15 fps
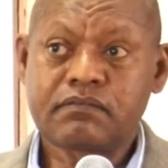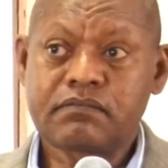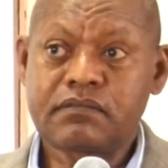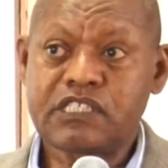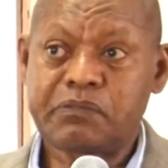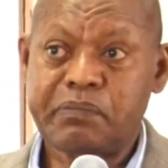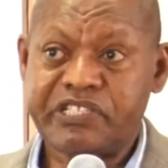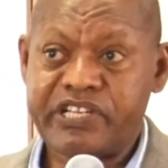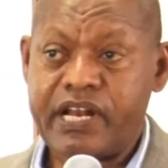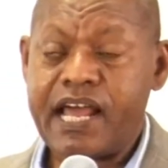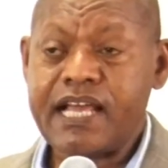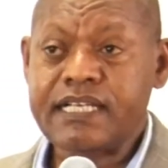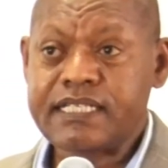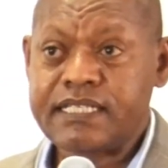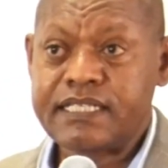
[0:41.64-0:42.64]

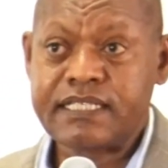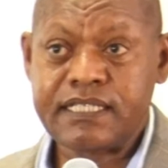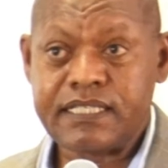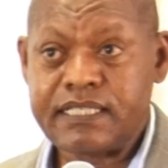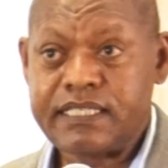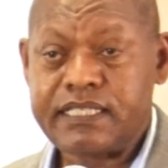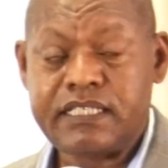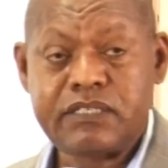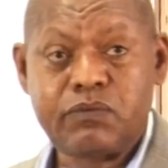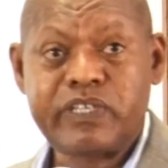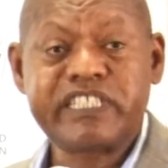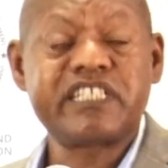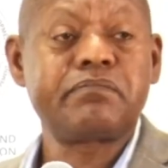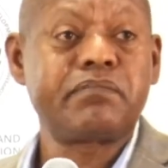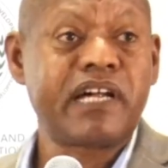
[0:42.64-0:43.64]
specialized in the
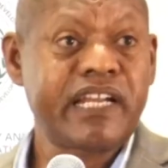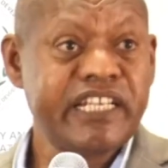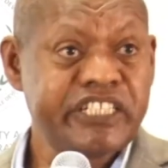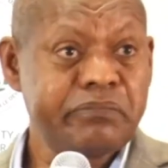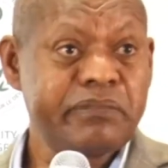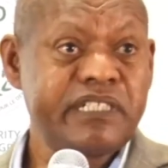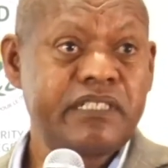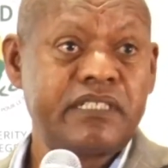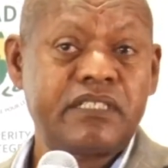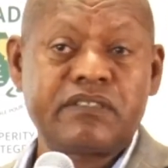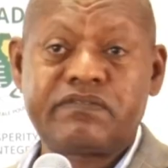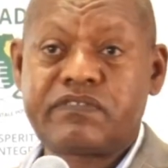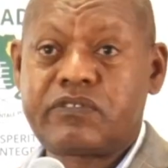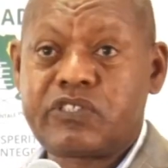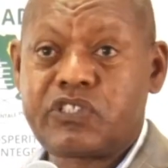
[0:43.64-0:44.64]
water management
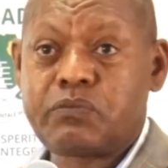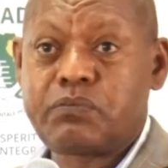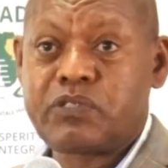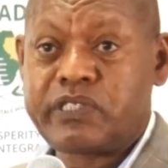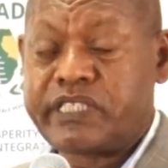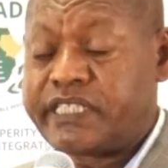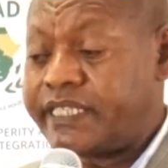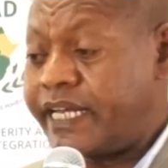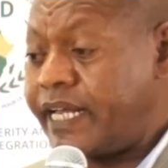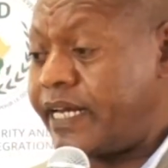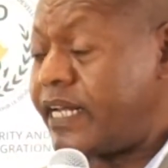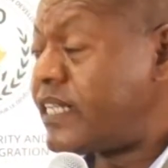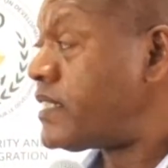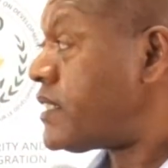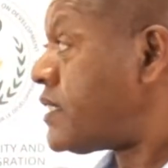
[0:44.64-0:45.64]
of cross-border
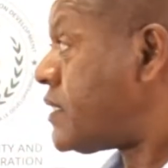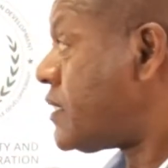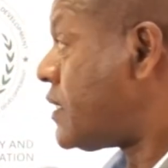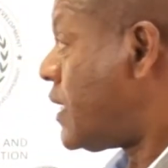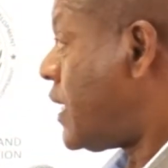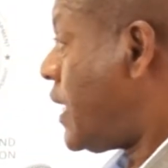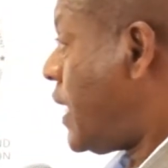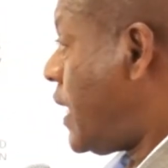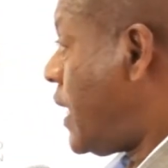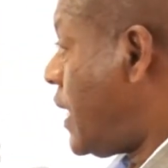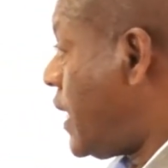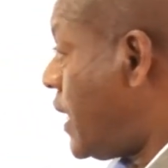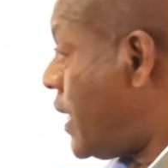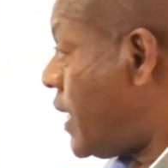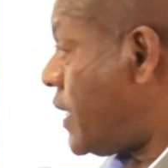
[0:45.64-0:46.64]
areas,
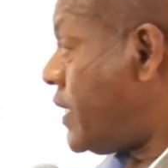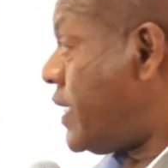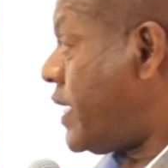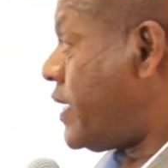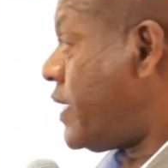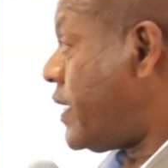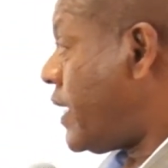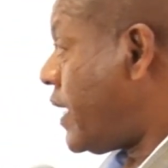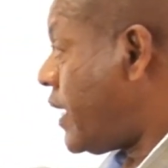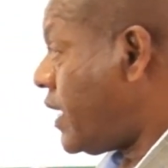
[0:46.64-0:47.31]
and then,